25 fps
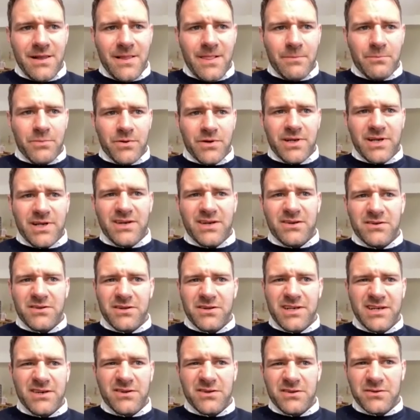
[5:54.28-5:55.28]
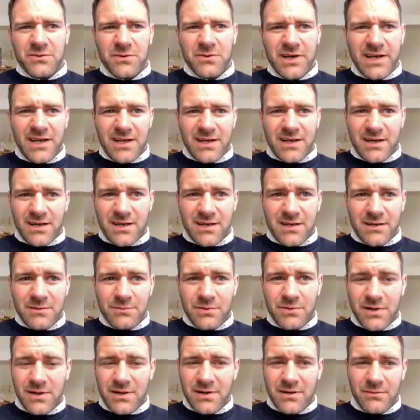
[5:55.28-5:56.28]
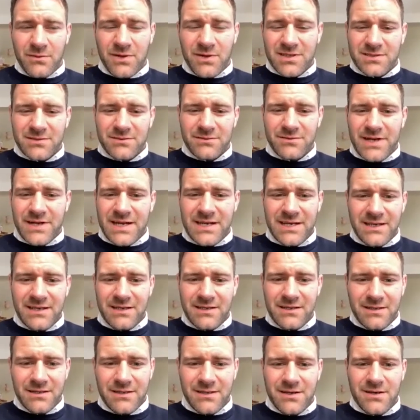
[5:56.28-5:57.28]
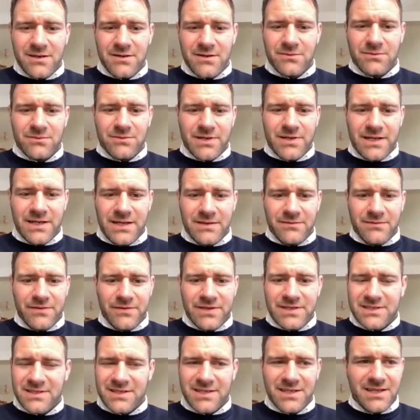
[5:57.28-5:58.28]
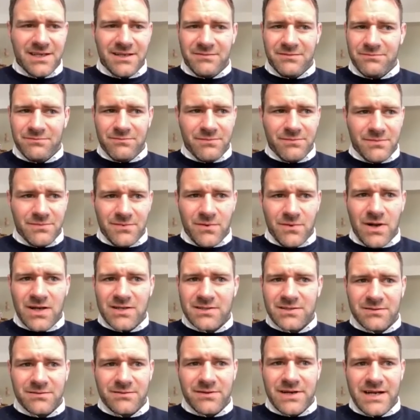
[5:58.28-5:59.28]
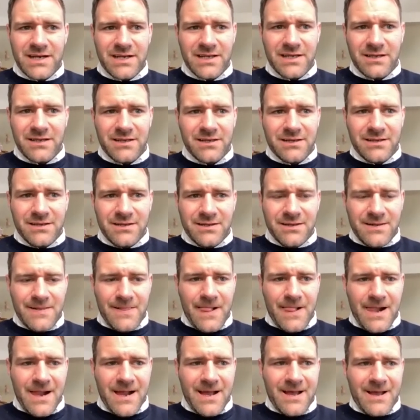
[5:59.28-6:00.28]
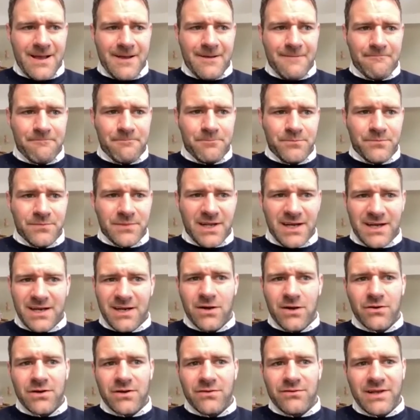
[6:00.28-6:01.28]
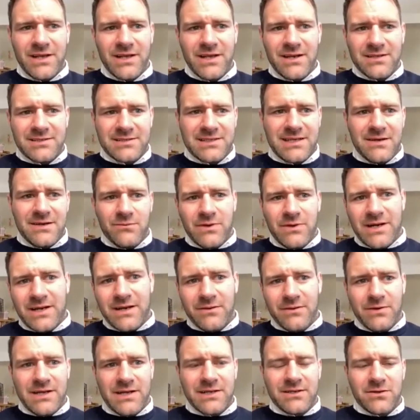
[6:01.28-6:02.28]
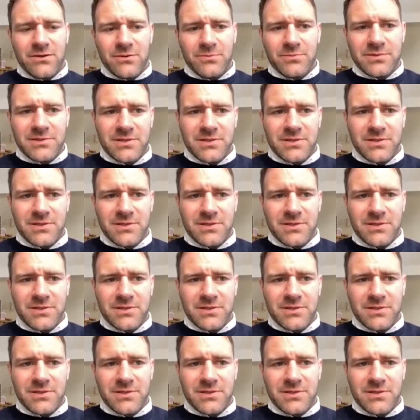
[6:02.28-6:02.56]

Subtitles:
But in another way, I kind of probably wasn't ready, physically wasn't ready. And I only realized that when I went up.